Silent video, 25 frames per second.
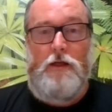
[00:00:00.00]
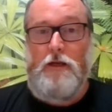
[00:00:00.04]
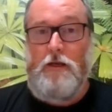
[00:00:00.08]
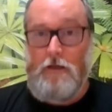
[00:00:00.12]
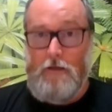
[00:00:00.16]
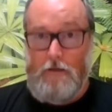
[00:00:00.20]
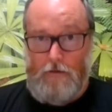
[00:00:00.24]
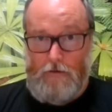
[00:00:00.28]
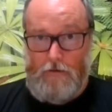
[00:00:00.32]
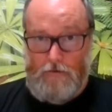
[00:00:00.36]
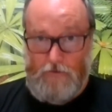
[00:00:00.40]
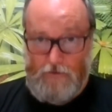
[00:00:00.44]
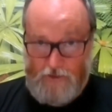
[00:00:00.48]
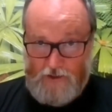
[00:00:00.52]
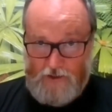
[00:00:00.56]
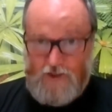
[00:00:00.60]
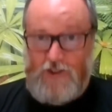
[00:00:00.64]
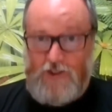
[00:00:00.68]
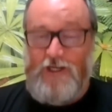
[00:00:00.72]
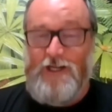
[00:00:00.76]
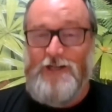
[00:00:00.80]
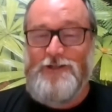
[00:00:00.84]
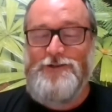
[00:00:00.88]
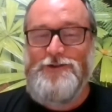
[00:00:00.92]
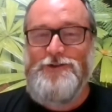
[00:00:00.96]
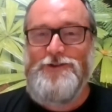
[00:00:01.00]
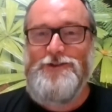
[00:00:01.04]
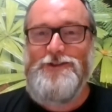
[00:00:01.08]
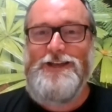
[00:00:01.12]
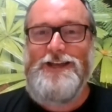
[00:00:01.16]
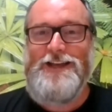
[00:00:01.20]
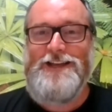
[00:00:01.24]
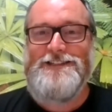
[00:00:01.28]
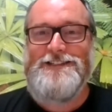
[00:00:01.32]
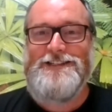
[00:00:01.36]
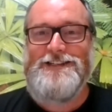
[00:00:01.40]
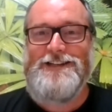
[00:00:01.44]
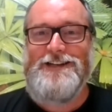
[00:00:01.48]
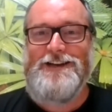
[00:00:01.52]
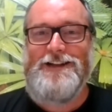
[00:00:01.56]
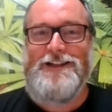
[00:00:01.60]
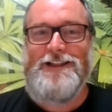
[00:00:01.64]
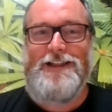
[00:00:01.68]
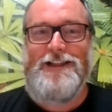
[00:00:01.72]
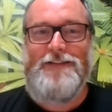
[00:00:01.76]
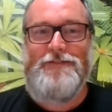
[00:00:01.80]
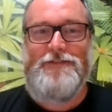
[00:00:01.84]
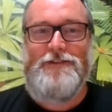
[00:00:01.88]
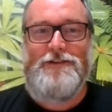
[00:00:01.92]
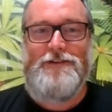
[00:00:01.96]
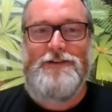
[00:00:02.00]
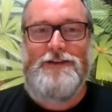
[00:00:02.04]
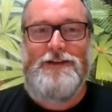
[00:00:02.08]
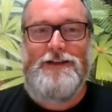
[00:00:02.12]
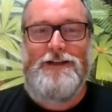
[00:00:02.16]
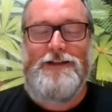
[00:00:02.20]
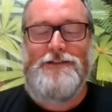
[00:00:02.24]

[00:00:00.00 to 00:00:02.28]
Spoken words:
in this year, 2021,